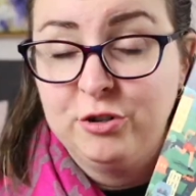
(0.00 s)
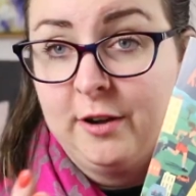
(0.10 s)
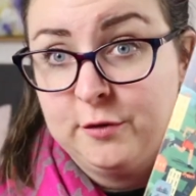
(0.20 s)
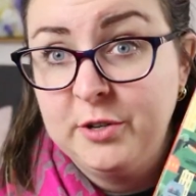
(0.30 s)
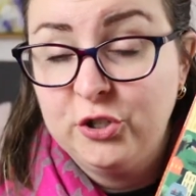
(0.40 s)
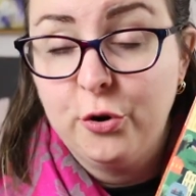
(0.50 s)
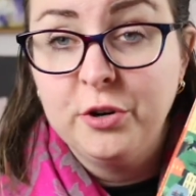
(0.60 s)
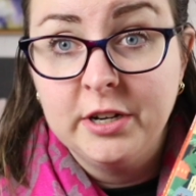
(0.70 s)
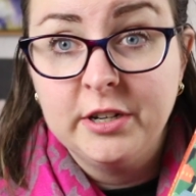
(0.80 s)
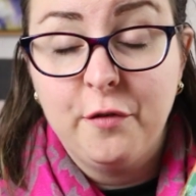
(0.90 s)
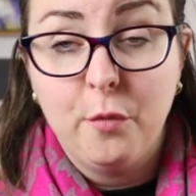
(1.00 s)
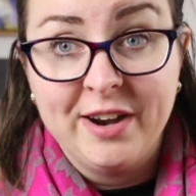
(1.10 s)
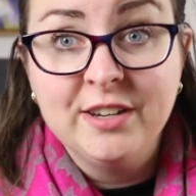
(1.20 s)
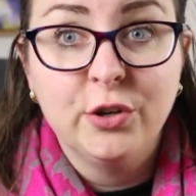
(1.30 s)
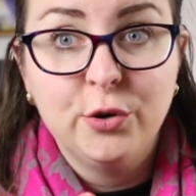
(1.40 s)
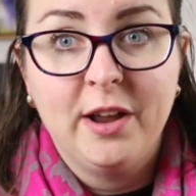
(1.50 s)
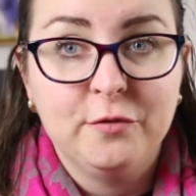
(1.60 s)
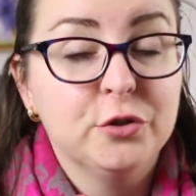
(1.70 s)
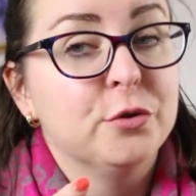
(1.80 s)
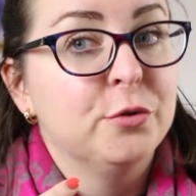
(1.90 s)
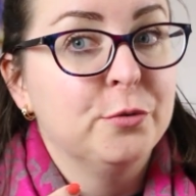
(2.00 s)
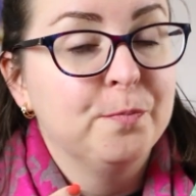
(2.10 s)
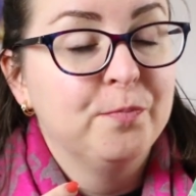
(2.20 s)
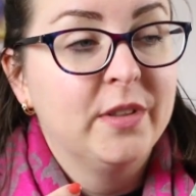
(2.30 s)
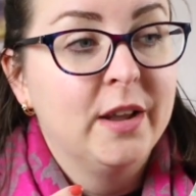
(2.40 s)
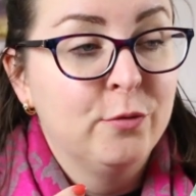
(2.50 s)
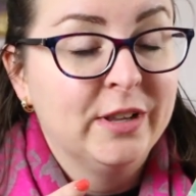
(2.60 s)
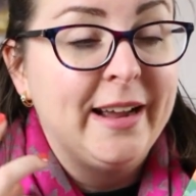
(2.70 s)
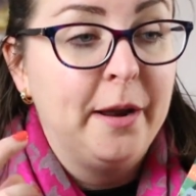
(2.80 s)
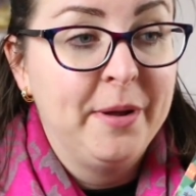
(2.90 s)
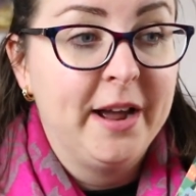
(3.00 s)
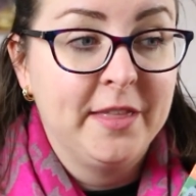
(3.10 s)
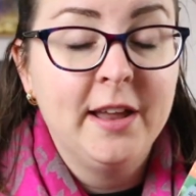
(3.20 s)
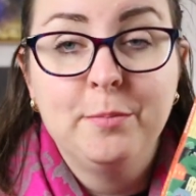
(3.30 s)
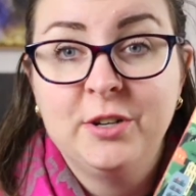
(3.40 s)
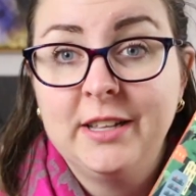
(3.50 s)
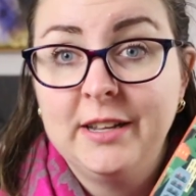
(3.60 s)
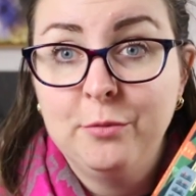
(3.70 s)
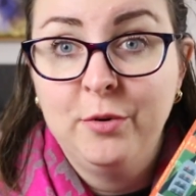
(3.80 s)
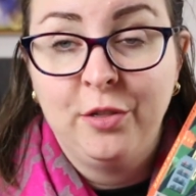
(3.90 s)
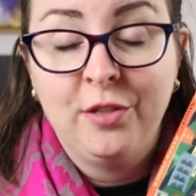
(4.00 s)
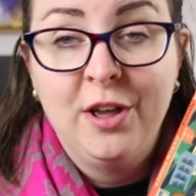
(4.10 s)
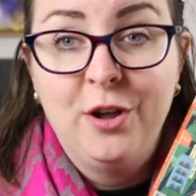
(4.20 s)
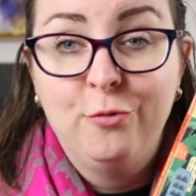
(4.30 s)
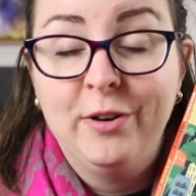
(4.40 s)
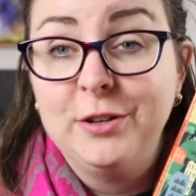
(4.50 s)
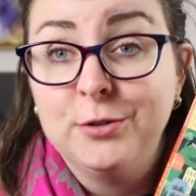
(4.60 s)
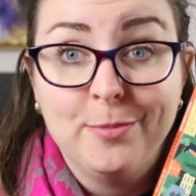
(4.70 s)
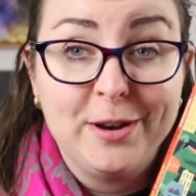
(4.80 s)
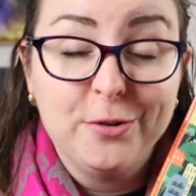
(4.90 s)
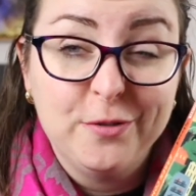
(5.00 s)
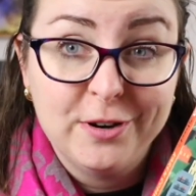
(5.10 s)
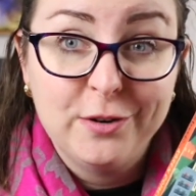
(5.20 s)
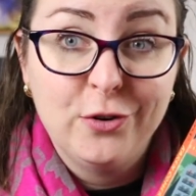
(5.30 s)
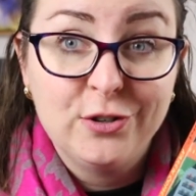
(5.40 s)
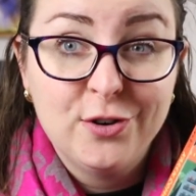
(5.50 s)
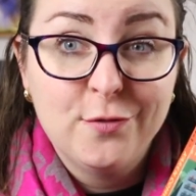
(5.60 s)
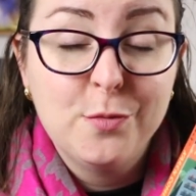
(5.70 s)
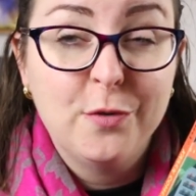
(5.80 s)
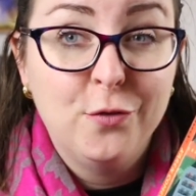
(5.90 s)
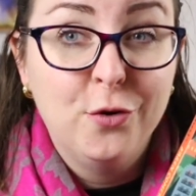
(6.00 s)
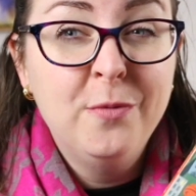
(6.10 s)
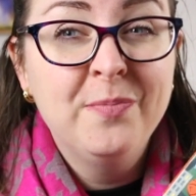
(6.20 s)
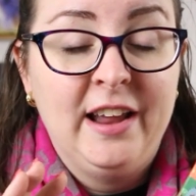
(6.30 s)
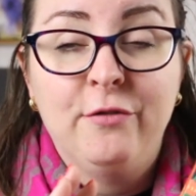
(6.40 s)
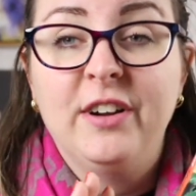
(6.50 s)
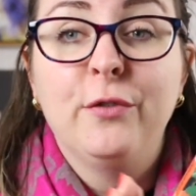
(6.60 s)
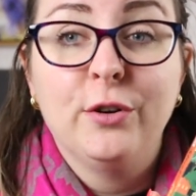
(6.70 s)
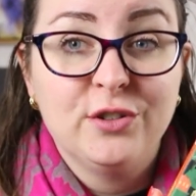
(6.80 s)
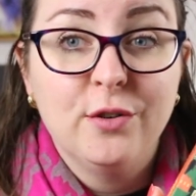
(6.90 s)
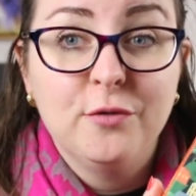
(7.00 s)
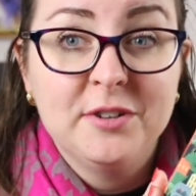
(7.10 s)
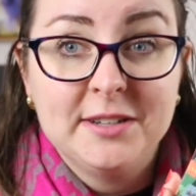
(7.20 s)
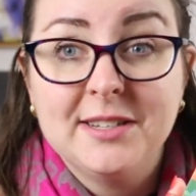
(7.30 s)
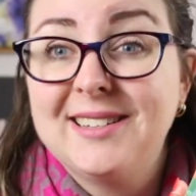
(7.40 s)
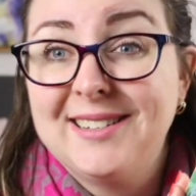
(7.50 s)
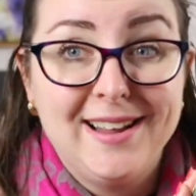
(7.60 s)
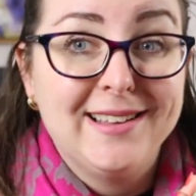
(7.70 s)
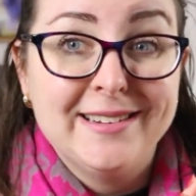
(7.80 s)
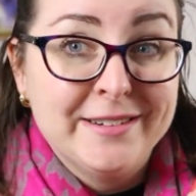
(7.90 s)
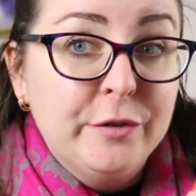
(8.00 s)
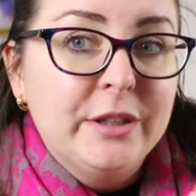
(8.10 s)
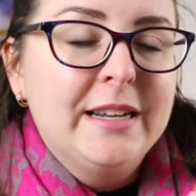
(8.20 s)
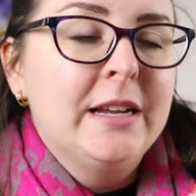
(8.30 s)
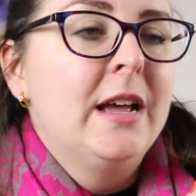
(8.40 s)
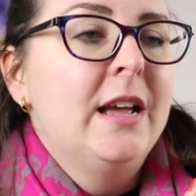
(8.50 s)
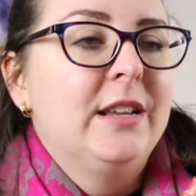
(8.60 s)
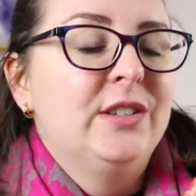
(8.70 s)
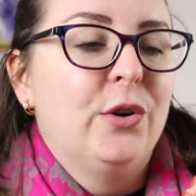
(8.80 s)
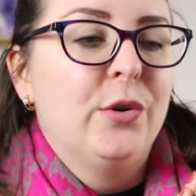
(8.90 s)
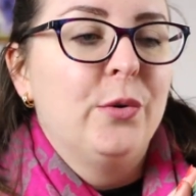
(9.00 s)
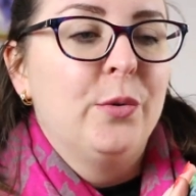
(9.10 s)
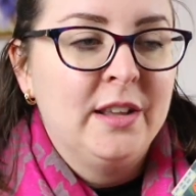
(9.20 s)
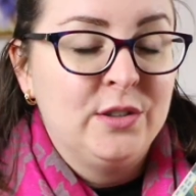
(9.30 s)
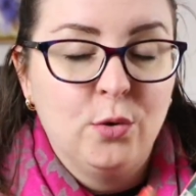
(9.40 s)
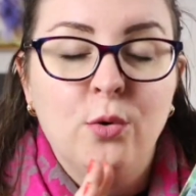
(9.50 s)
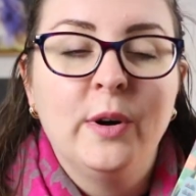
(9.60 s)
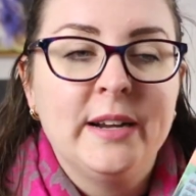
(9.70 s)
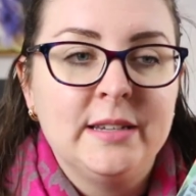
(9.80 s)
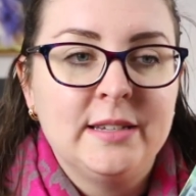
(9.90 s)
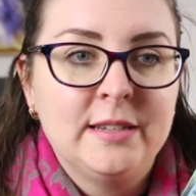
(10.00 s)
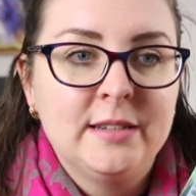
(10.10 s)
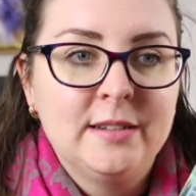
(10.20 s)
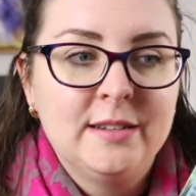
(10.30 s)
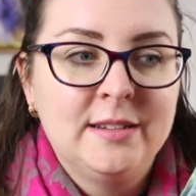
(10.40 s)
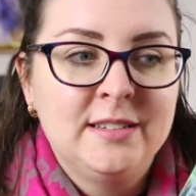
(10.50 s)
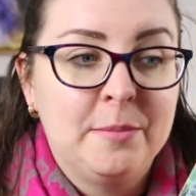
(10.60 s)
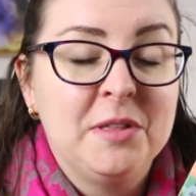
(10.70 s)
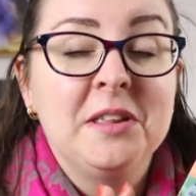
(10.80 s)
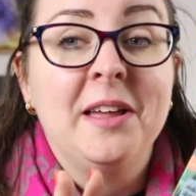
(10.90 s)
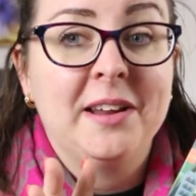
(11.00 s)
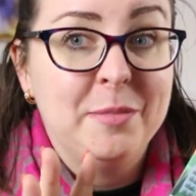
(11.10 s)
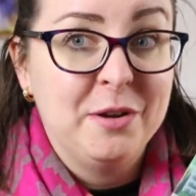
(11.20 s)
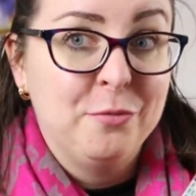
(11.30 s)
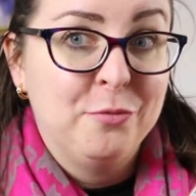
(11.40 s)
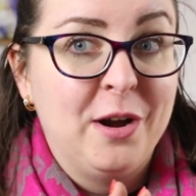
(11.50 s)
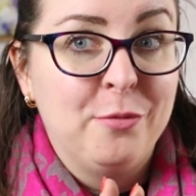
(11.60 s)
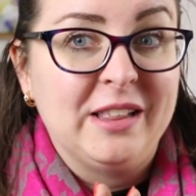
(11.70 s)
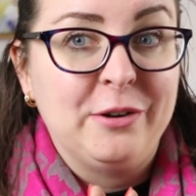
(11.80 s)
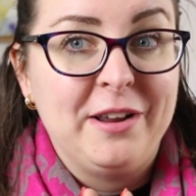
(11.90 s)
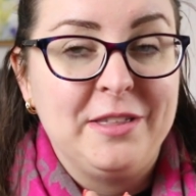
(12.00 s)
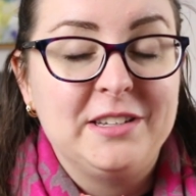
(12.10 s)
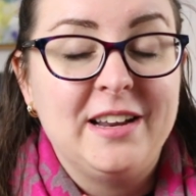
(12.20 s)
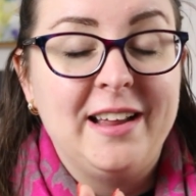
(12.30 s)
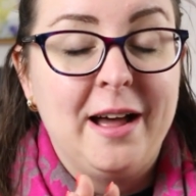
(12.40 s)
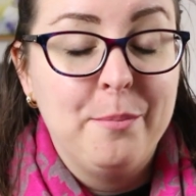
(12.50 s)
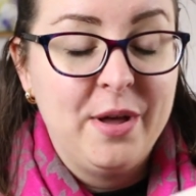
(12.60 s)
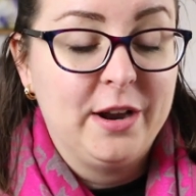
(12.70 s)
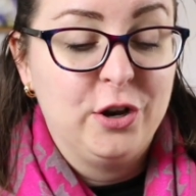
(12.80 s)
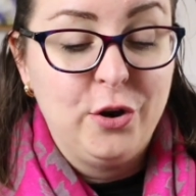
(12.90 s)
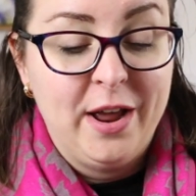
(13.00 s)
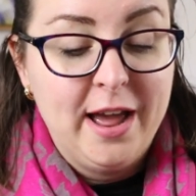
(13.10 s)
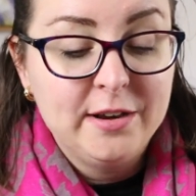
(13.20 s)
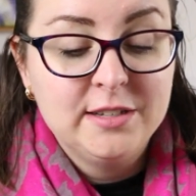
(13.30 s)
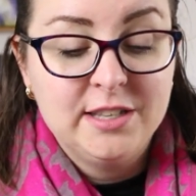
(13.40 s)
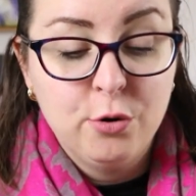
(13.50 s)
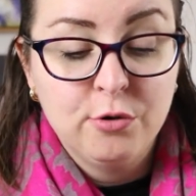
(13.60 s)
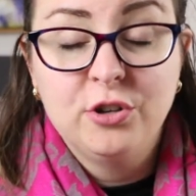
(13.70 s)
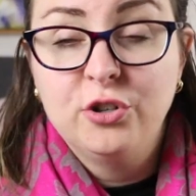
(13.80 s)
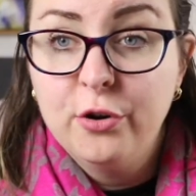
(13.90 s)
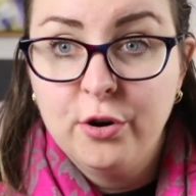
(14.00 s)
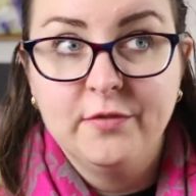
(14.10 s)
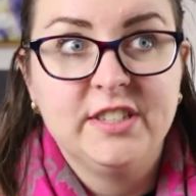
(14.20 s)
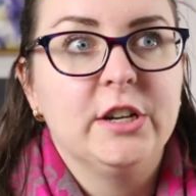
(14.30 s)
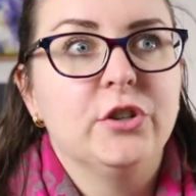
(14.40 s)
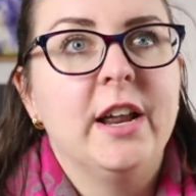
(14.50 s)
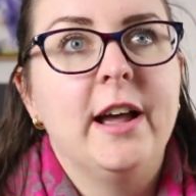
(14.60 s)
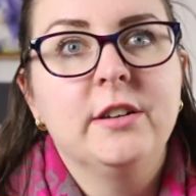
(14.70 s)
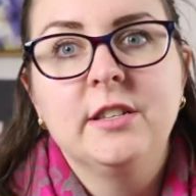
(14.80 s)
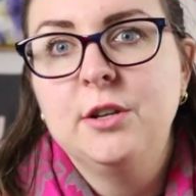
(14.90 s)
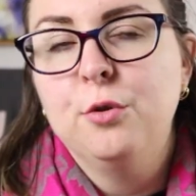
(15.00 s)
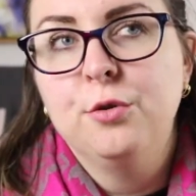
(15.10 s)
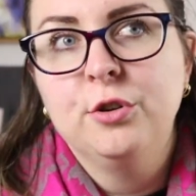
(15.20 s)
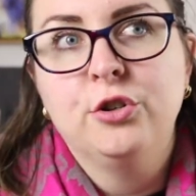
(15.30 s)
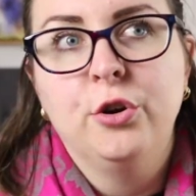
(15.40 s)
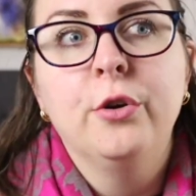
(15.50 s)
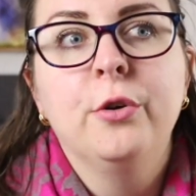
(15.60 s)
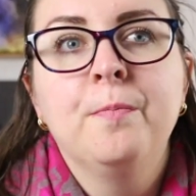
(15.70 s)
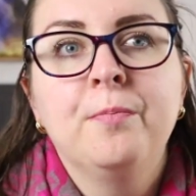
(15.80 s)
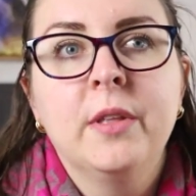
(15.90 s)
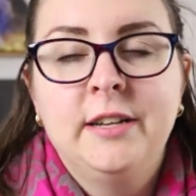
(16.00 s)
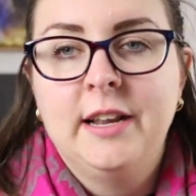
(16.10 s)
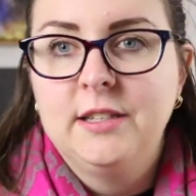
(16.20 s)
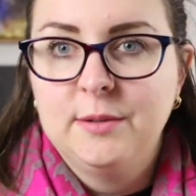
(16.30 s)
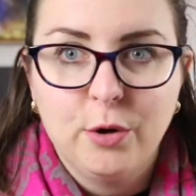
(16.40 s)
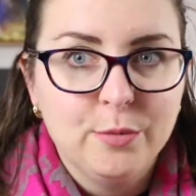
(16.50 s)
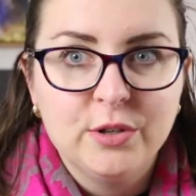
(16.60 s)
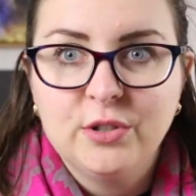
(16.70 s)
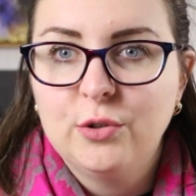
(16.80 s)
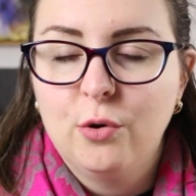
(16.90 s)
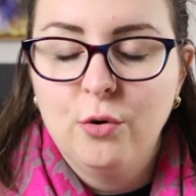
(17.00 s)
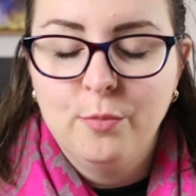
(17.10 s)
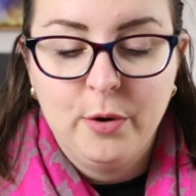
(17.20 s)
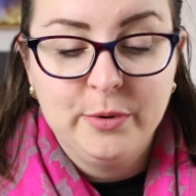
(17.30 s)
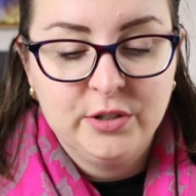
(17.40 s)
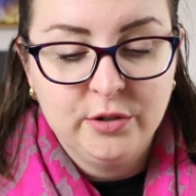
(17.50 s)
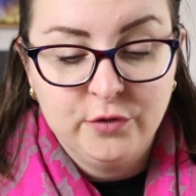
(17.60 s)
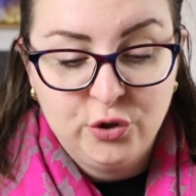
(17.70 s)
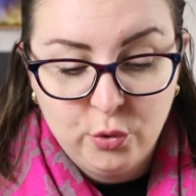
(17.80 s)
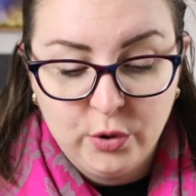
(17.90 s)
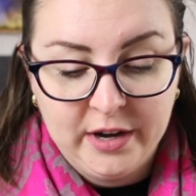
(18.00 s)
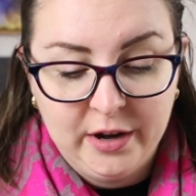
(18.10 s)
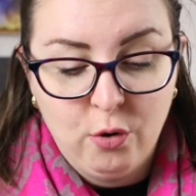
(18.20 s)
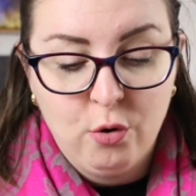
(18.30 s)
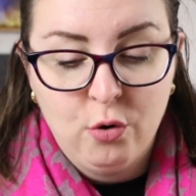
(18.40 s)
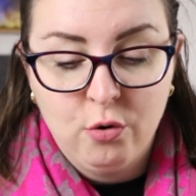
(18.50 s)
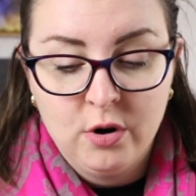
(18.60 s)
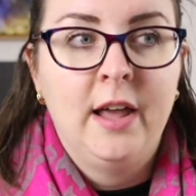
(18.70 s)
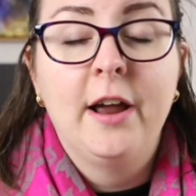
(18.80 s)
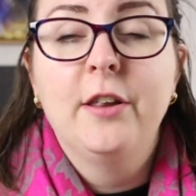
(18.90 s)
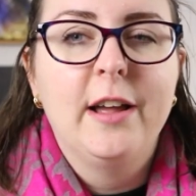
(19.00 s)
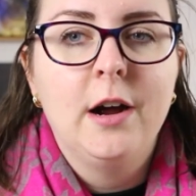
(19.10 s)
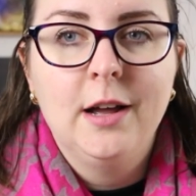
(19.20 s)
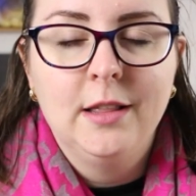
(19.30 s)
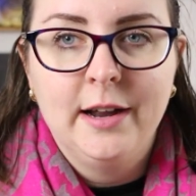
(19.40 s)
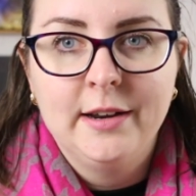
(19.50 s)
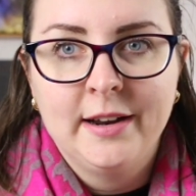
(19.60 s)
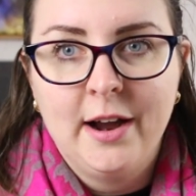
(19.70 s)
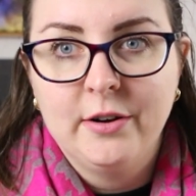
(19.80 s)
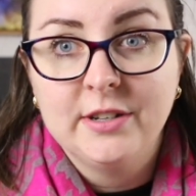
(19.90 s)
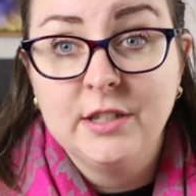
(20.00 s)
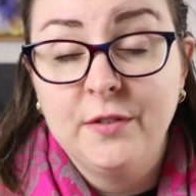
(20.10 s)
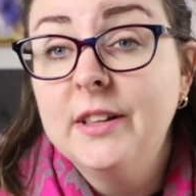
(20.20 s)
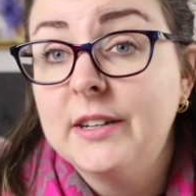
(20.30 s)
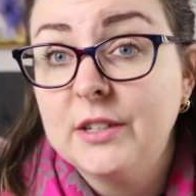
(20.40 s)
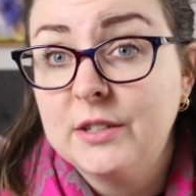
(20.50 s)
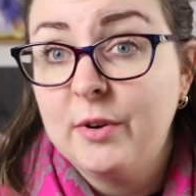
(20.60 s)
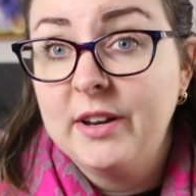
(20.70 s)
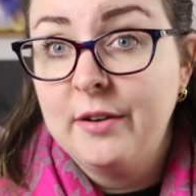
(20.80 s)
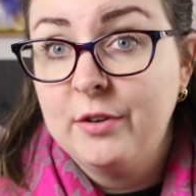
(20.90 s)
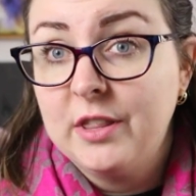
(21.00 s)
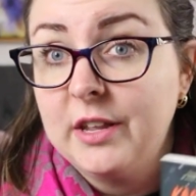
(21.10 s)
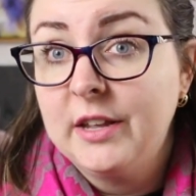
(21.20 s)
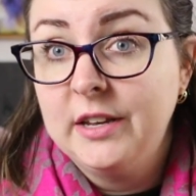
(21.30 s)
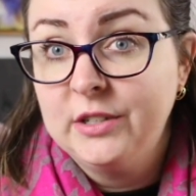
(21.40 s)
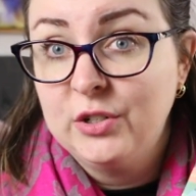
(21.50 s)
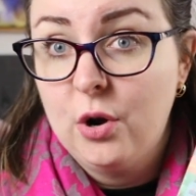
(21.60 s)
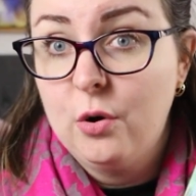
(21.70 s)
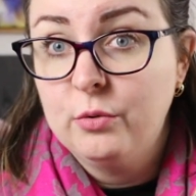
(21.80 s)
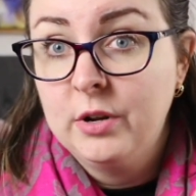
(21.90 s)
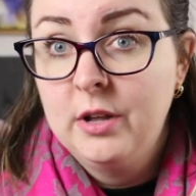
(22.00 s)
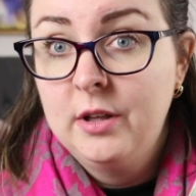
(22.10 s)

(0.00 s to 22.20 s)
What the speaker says: which have to be shown in a different way. So you have to really unpack that, particularly with readers who may not have read a verse novel before. Every verse novel does it slightly differently, so it's always something that can be a really great thing to unpack. You know, how does the author show conversation? How does the author show tense moments or moments of joy? Or how do they highlight a character's feelings when everything is told